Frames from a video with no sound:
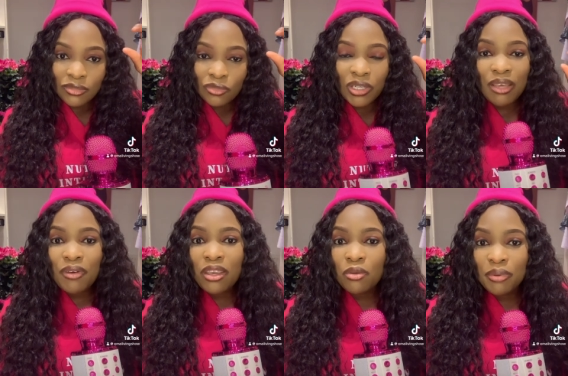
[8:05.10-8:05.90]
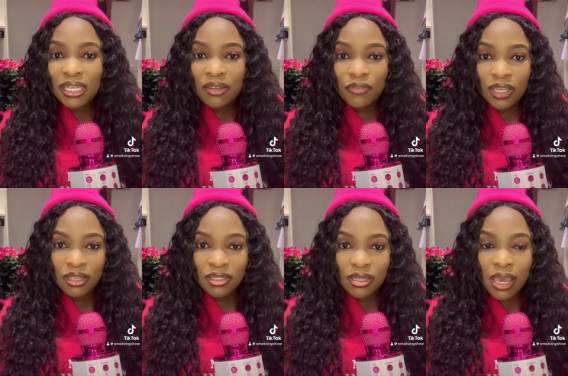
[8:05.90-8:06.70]
whatever your belief
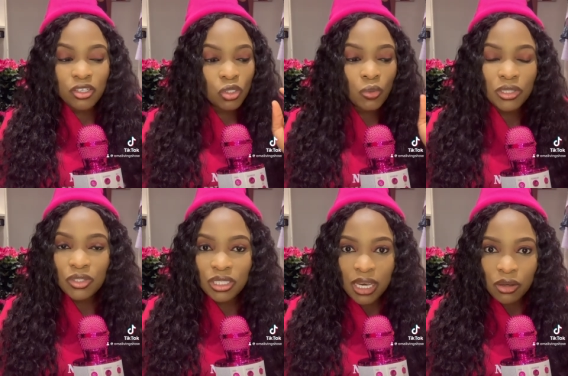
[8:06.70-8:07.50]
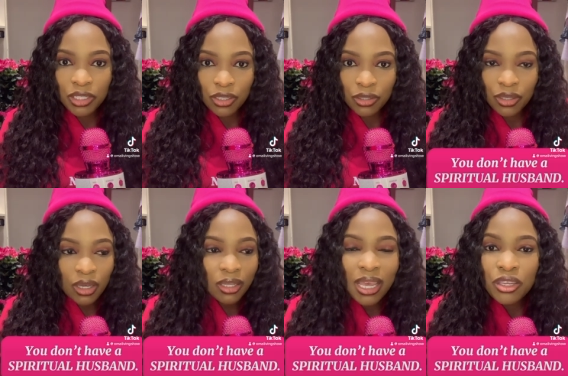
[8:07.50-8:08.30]
is, I just want to tell you
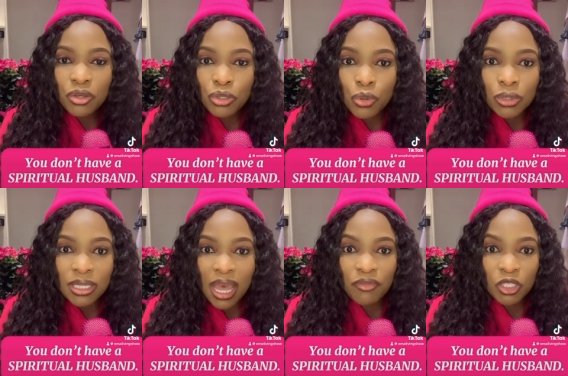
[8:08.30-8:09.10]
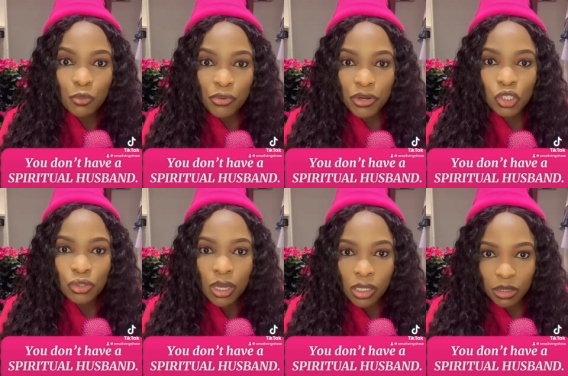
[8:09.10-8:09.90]
that you don't have a spiritual
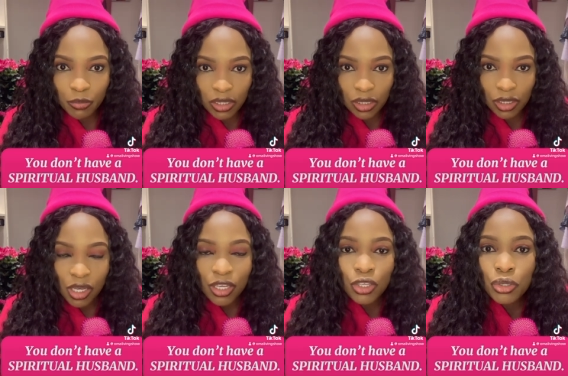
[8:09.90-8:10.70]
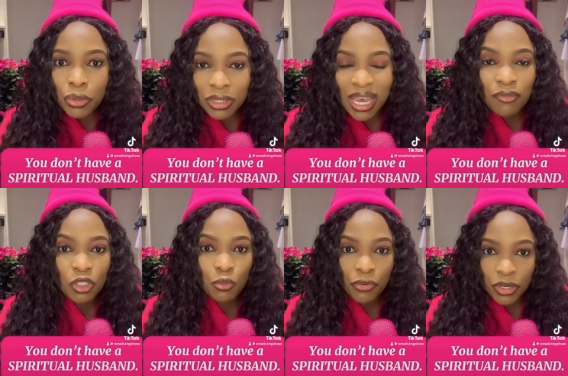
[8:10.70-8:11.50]
husband. You don't have a
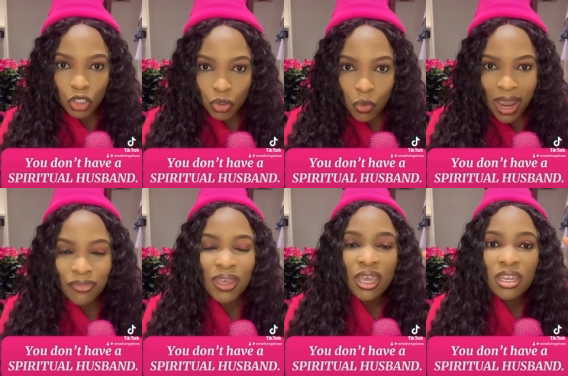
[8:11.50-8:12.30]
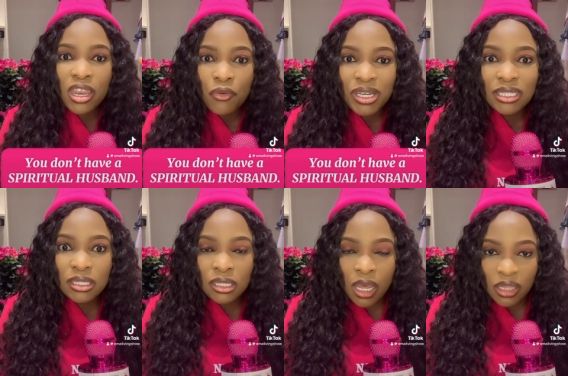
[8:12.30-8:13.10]
spiritual wife. There is
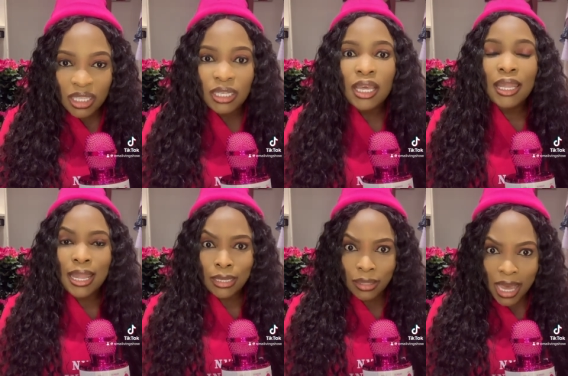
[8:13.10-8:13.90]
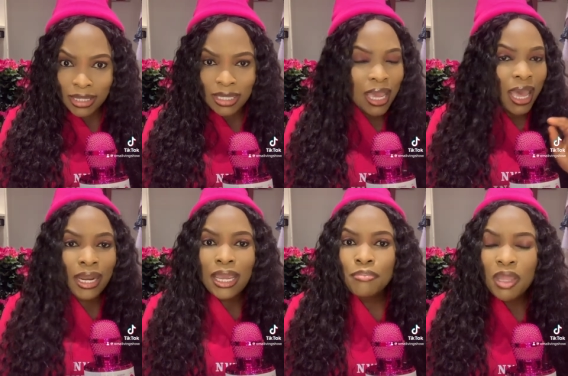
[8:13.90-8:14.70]
nothing like that.
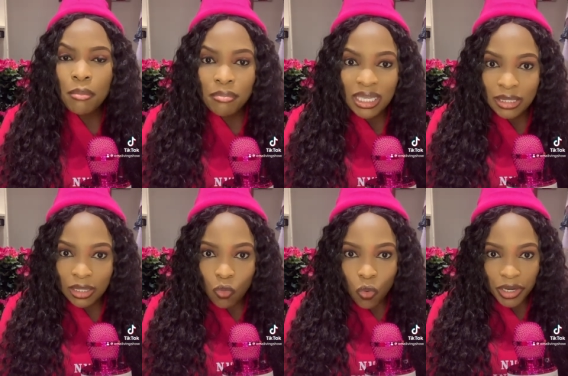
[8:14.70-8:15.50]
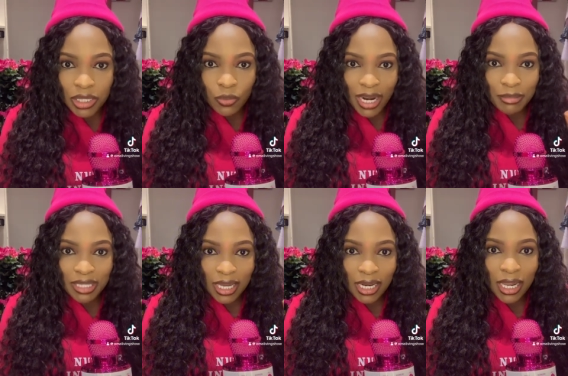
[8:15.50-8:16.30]
And I'm not mincing words when I'm
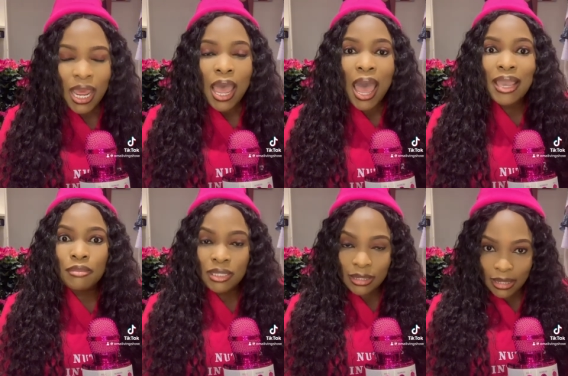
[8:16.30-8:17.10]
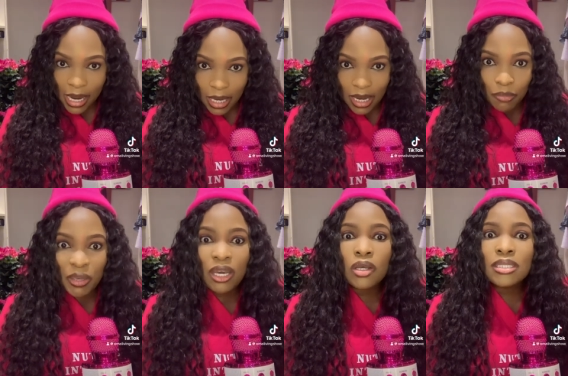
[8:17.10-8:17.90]
saying it. I am saying it
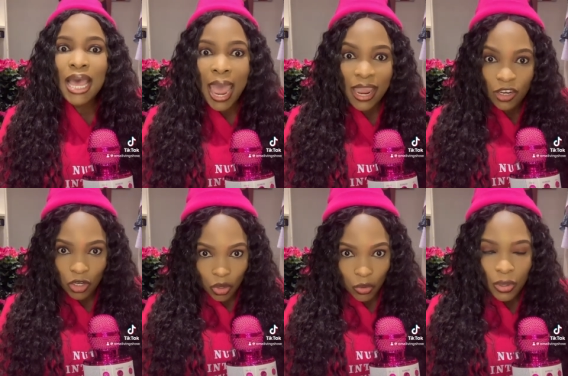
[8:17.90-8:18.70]
because I know